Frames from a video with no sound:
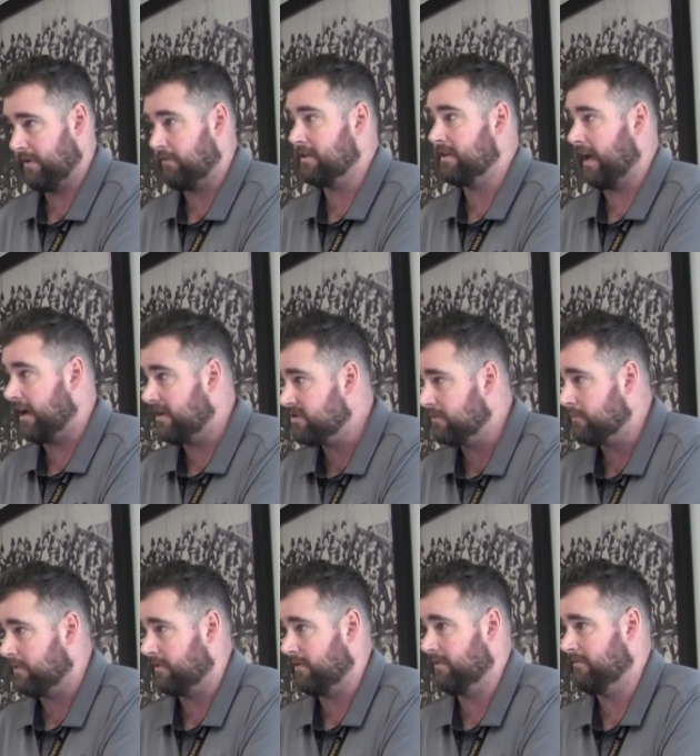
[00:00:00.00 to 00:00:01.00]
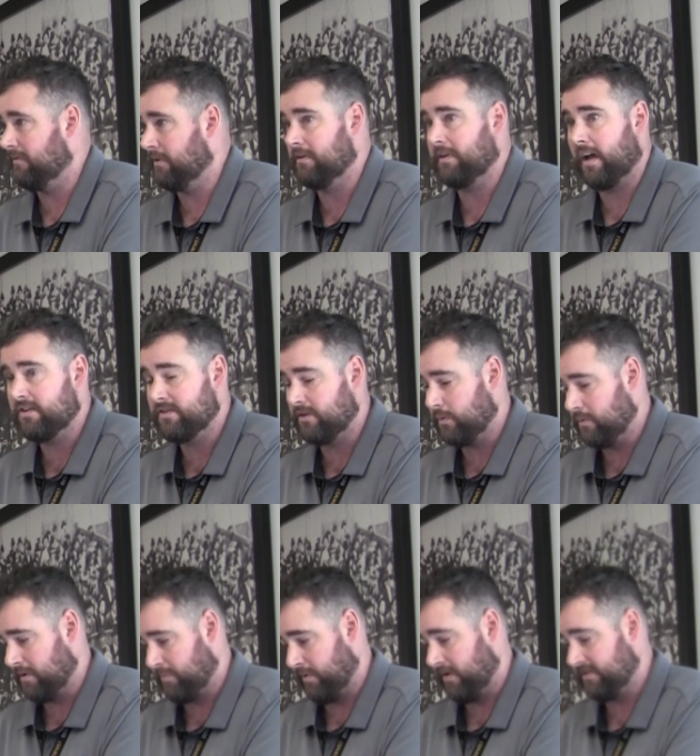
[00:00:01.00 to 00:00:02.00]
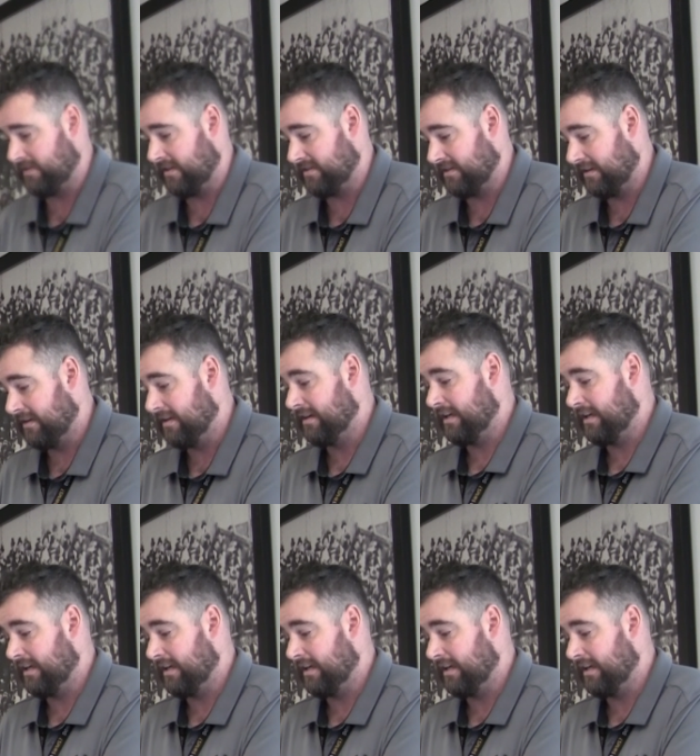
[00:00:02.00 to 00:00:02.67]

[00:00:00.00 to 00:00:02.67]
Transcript: They're engaging with you. They're engaging you in the process.